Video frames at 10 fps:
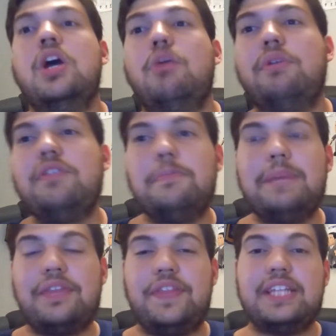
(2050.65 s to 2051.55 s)
One of the
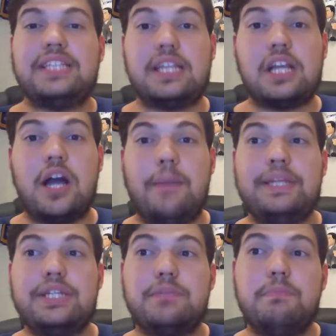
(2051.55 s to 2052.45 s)
big things that the
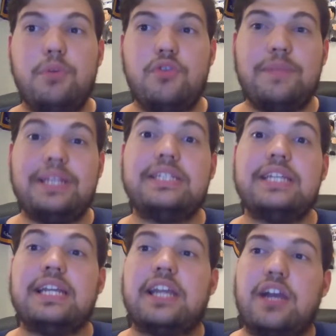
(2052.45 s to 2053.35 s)
communist movement
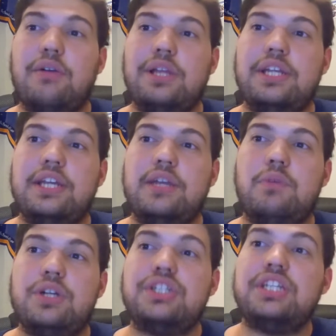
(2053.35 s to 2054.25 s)
in Kerala did
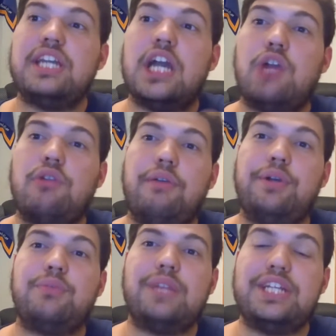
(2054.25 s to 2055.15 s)
was the
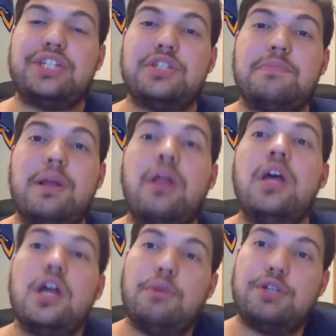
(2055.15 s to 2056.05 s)
Agrarian Relations Bill,
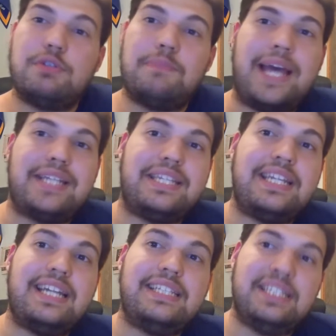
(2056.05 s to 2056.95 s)
which was passed in
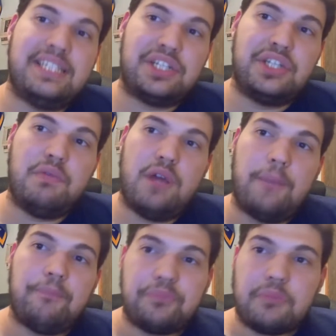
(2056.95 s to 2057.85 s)
1961.
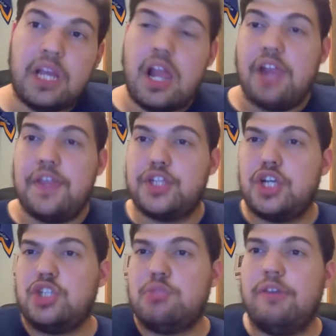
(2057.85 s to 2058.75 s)
They
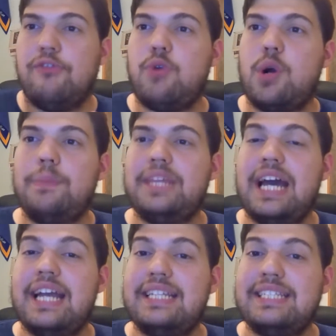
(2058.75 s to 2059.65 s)
sought to reform
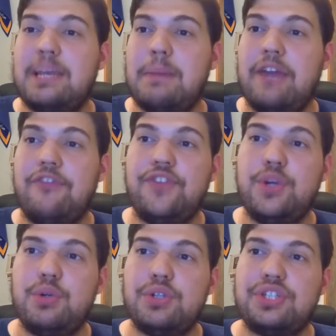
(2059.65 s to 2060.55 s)
the
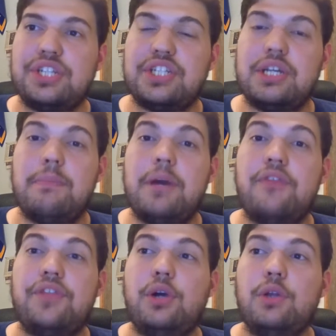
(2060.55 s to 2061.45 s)
semi-feudal system
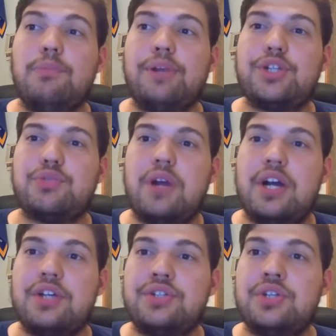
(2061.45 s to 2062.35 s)
of the old British Raj,